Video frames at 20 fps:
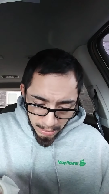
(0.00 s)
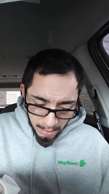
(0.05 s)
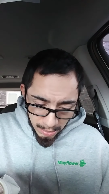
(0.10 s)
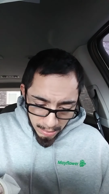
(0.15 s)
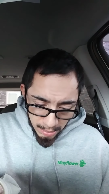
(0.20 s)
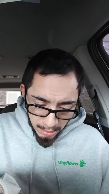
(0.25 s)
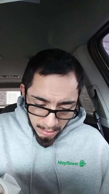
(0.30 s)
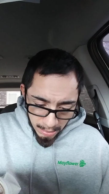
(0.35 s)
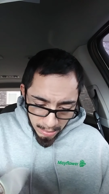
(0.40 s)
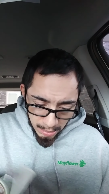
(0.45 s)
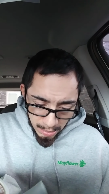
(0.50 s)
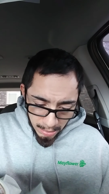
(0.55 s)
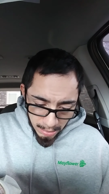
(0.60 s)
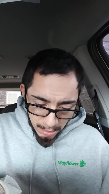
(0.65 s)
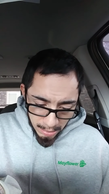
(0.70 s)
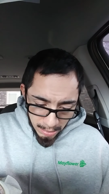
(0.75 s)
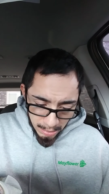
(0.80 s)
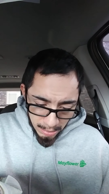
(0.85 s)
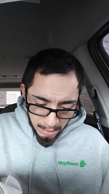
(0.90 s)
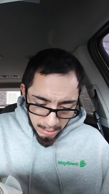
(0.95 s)

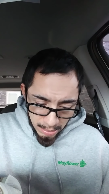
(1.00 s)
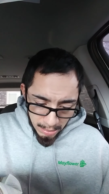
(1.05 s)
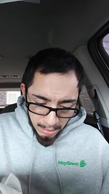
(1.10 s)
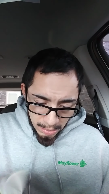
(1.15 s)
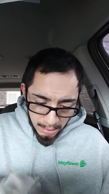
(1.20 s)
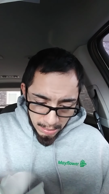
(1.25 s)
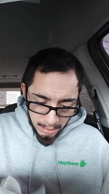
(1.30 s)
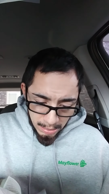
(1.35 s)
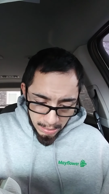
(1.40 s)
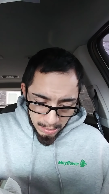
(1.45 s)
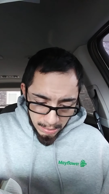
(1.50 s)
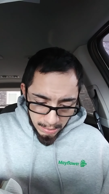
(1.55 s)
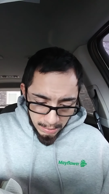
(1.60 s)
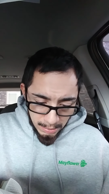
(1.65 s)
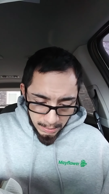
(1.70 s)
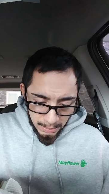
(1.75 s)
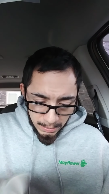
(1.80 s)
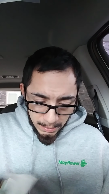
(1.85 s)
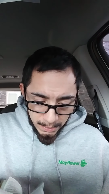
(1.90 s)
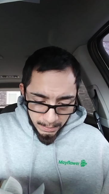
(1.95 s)

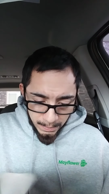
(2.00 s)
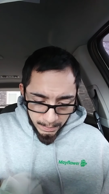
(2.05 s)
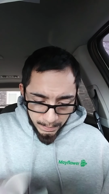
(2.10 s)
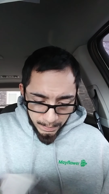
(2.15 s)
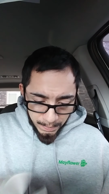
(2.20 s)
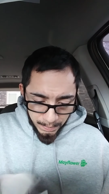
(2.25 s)
Nobody speaks.